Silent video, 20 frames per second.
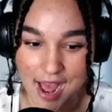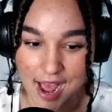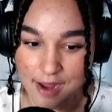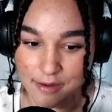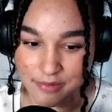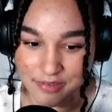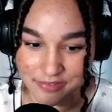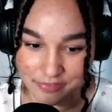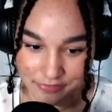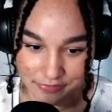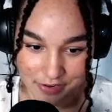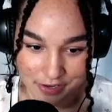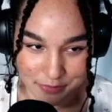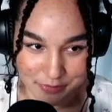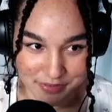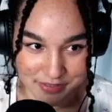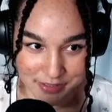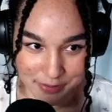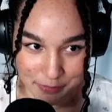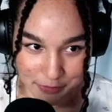I wouldn't fuck
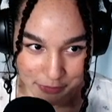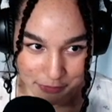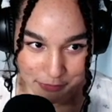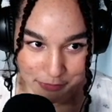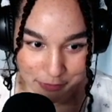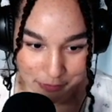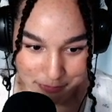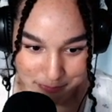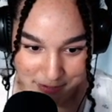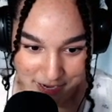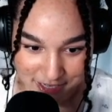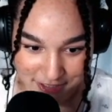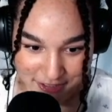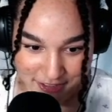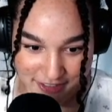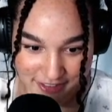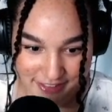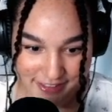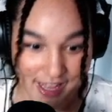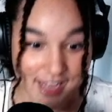with someone who knows
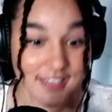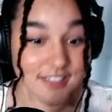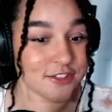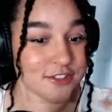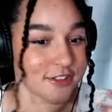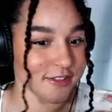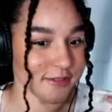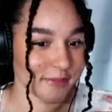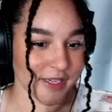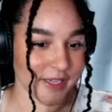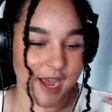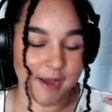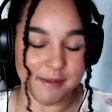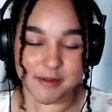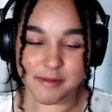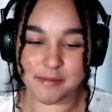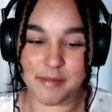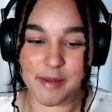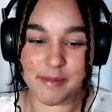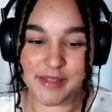magic. That's just me. I
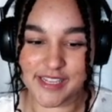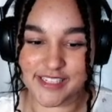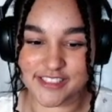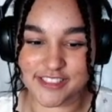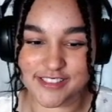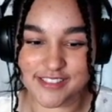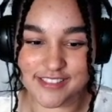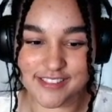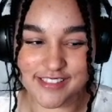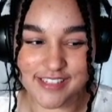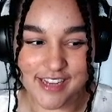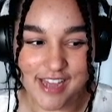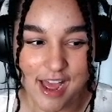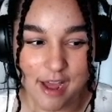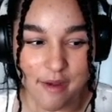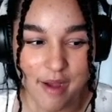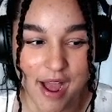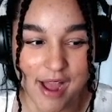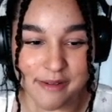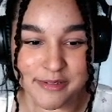mean, maybe that's just
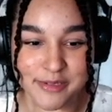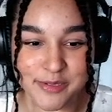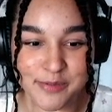how I was